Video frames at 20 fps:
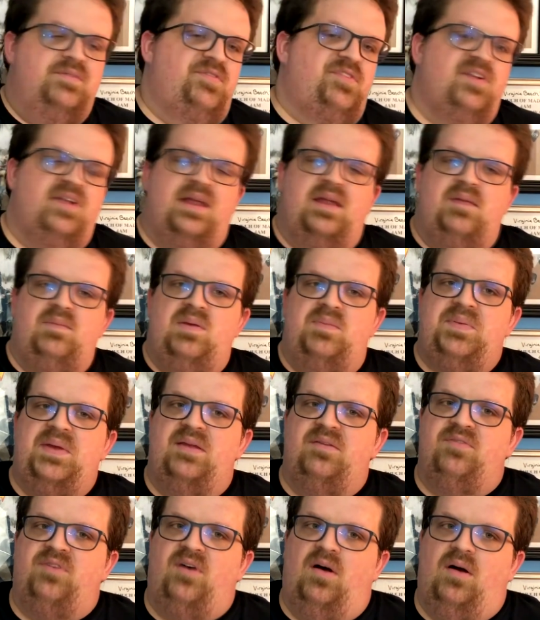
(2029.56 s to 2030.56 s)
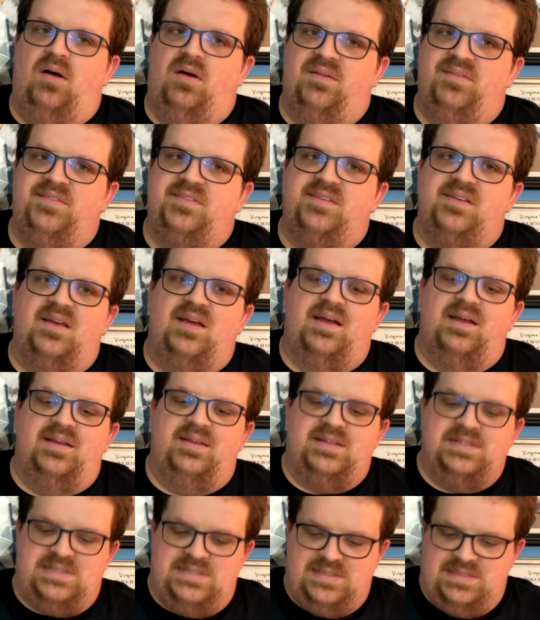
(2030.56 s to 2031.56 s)
letting me be involved.
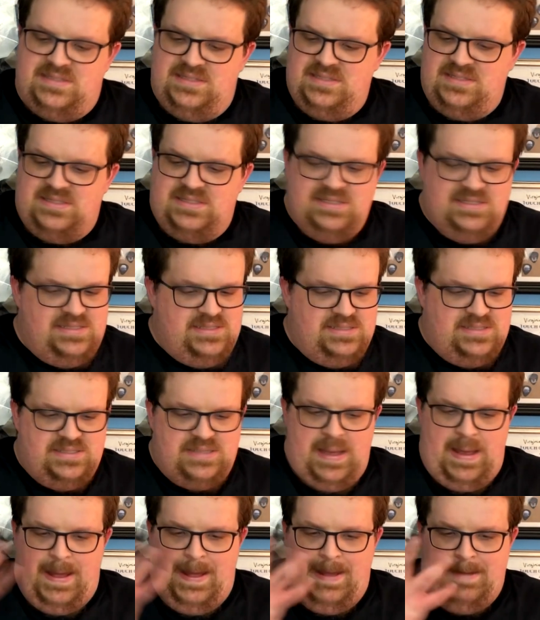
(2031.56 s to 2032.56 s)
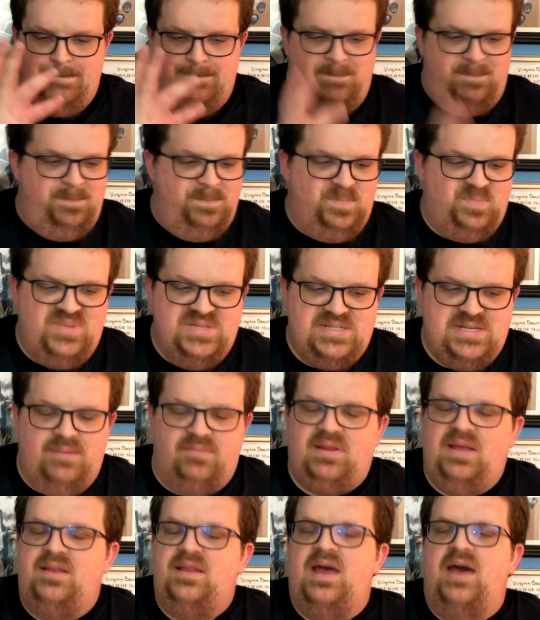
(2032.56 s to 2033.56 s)
This is
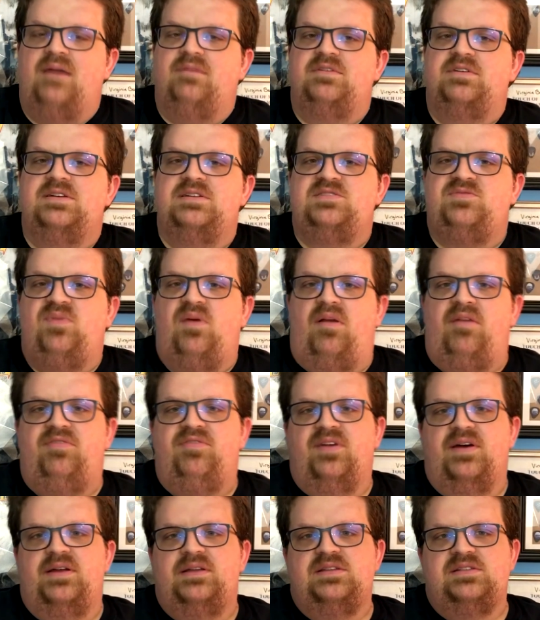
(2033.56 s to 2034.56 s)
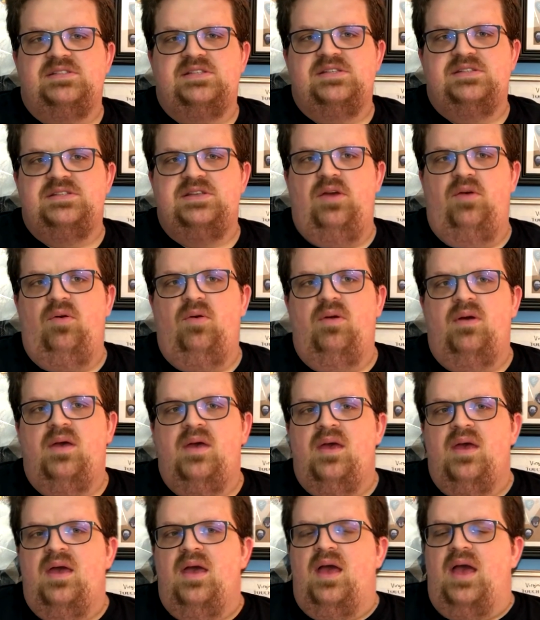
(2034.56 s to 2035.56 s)
something that was very fun to do,
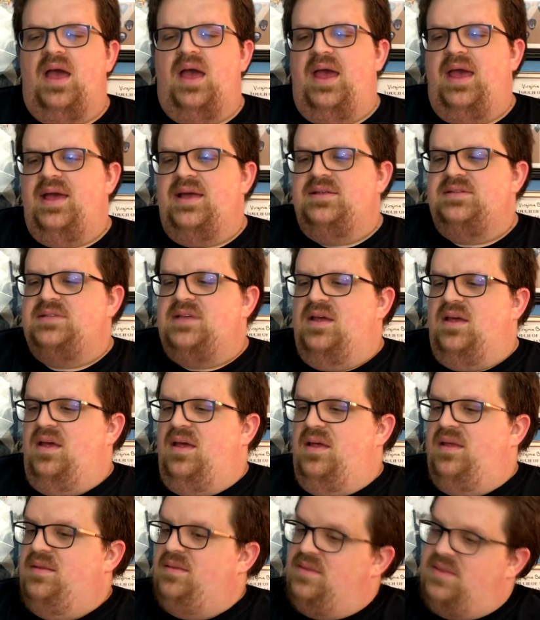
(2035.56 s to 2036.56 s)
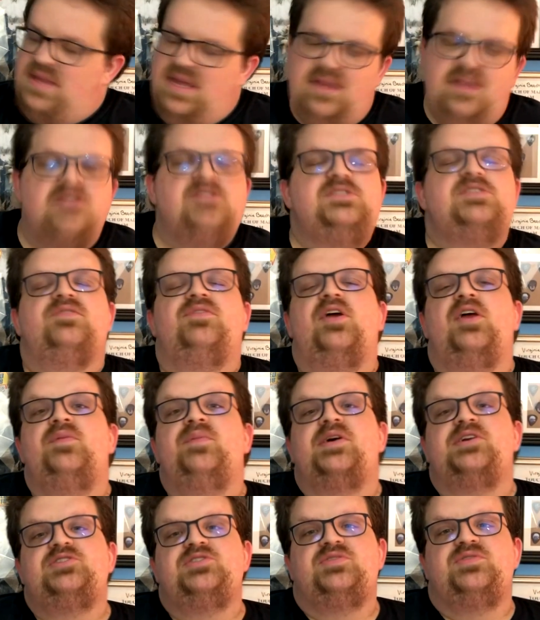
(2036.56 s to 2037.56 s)
and thank you so very
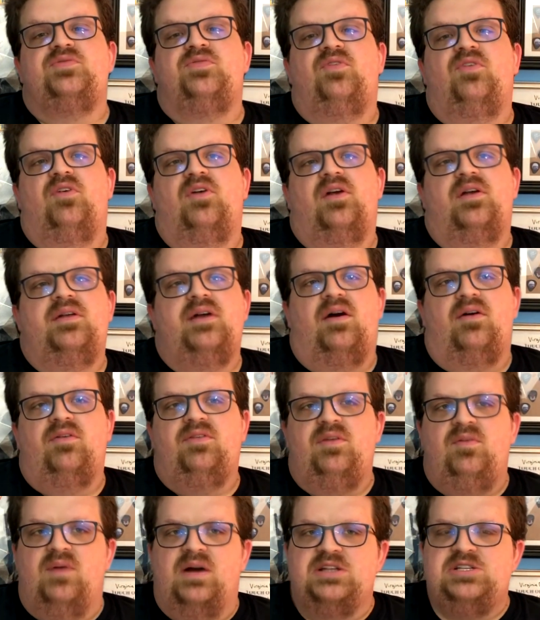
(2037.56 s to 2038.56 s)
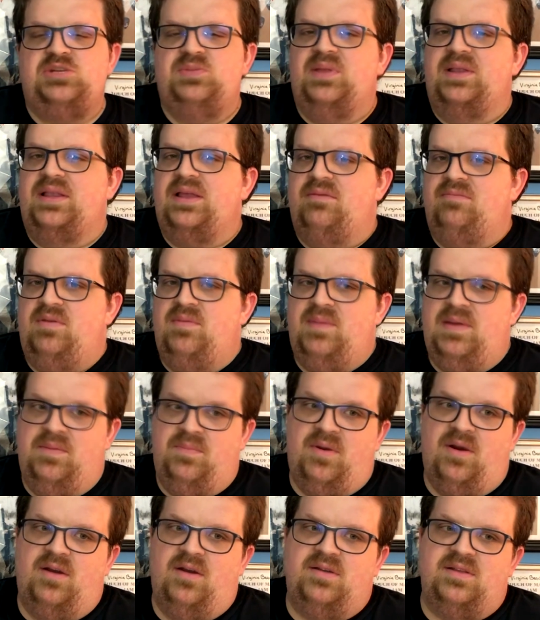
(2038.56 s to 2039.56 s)
much for not only watching but letting me be a
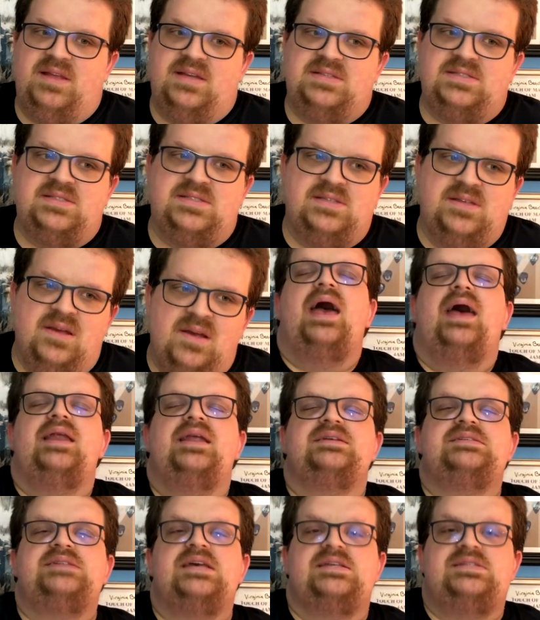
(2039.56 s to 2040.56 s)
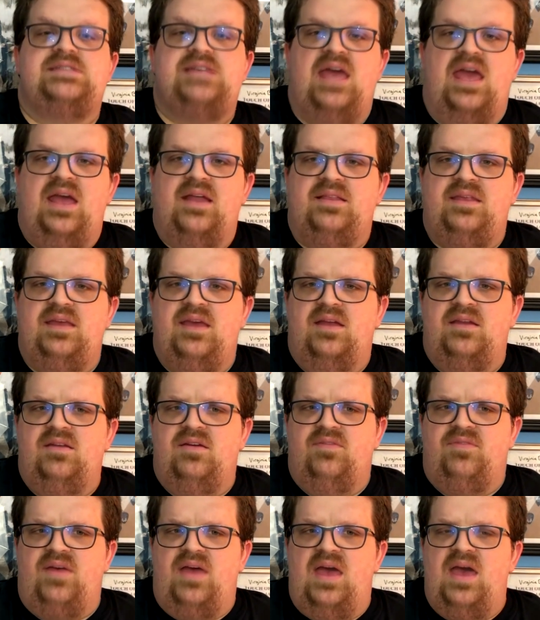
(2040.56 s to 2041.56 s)
part of this. And as I say at the end
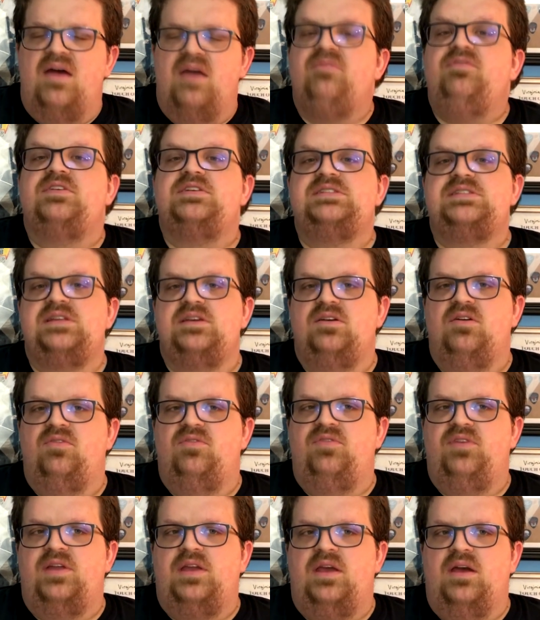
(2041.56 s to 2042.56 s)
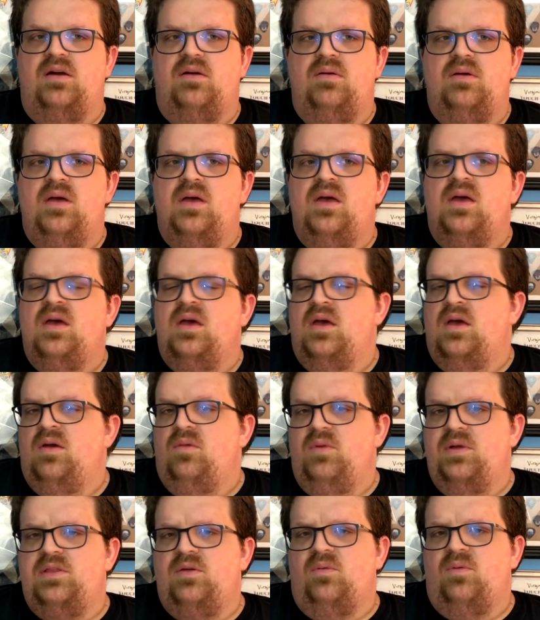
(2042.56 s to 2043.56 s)
of every single video,
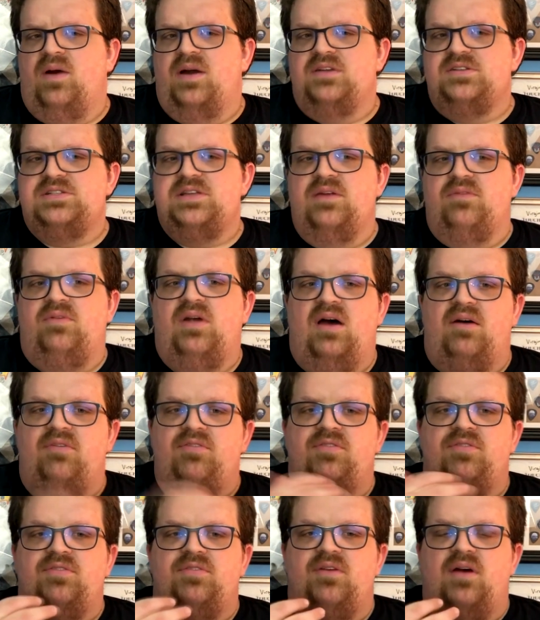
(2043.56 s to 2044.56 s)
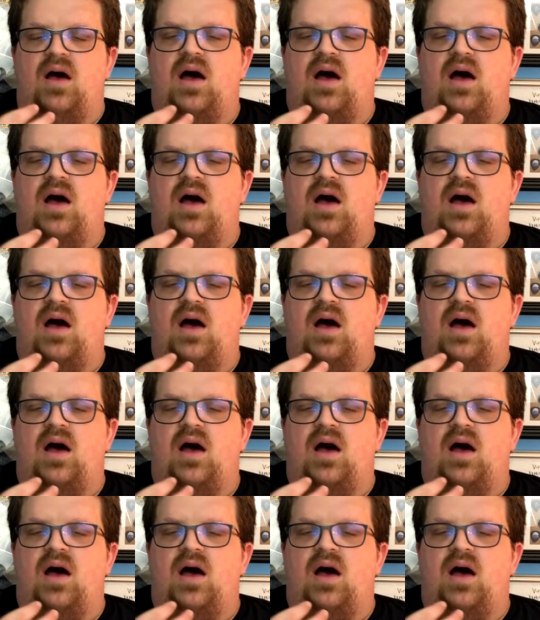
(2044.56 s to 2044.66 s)
when the waters get rough,